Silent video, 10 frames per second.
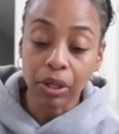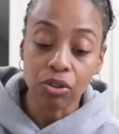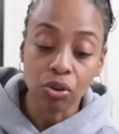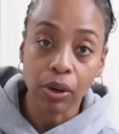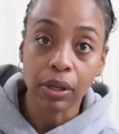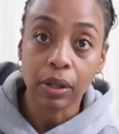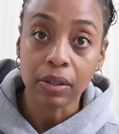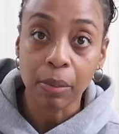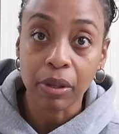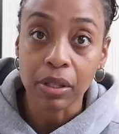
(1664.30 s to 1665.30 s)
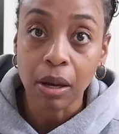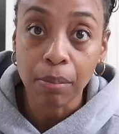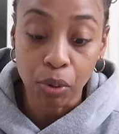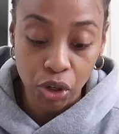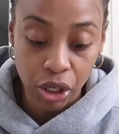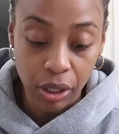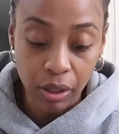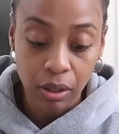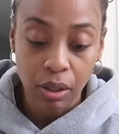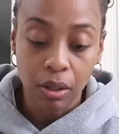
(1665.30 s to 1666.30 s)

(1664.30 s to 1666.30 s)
gonna enjoy some of this kombucha.